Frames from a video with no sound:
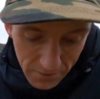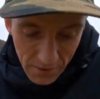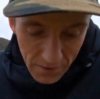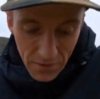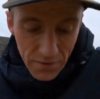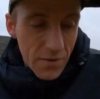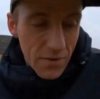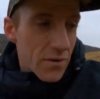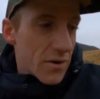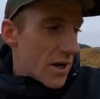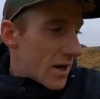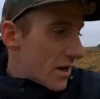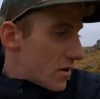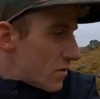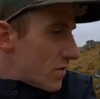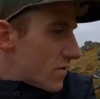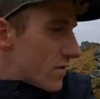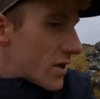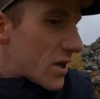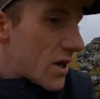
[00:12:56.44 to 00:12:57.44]
been thrown in
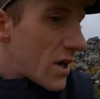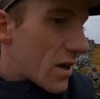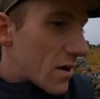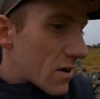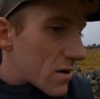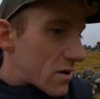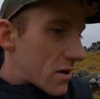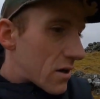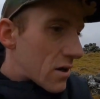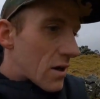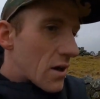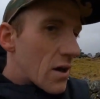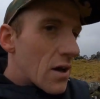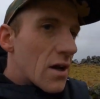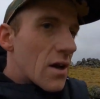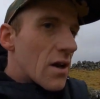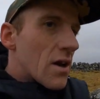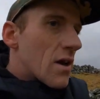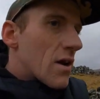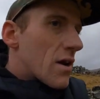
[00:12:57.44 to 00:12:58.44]
over the years.
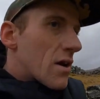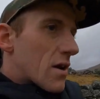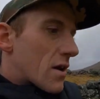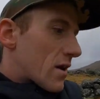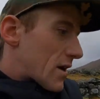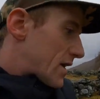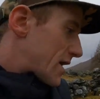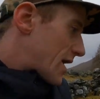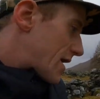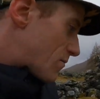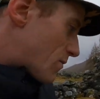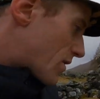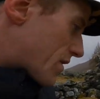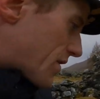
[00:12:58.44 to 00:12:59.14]
And then